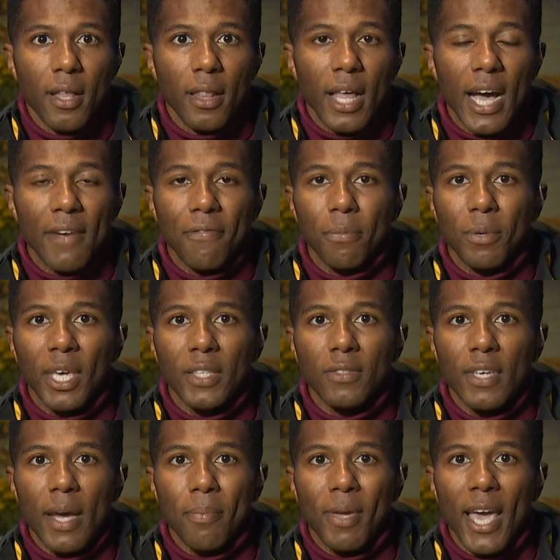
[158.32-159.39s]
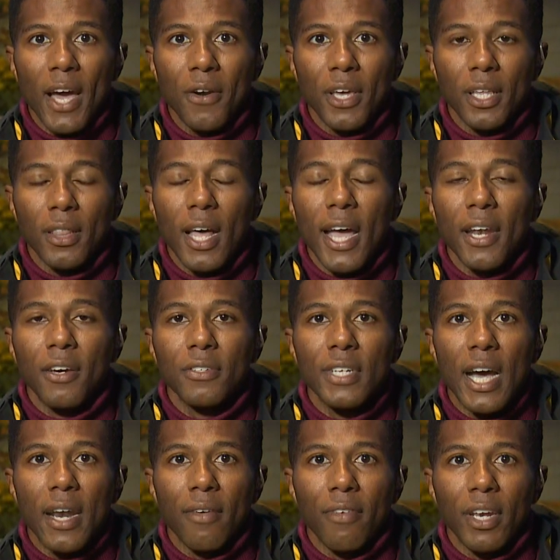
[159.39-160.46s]
Live from Kitsap County, Lionel
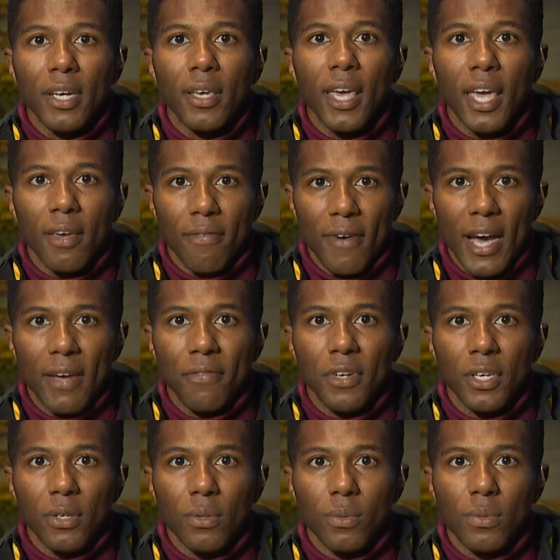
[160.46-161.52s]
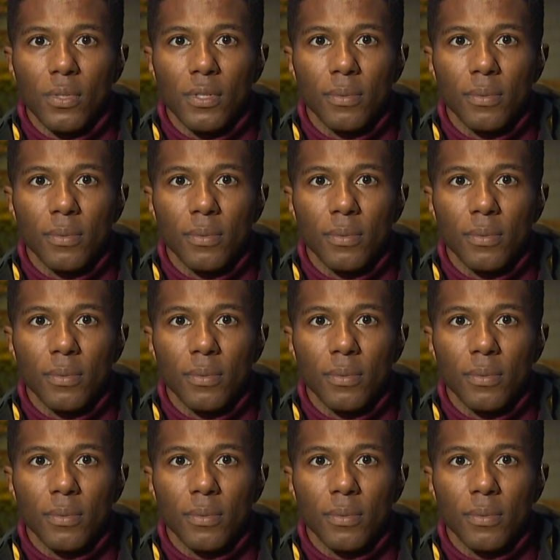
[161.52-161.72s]
Donovan, King 5 News.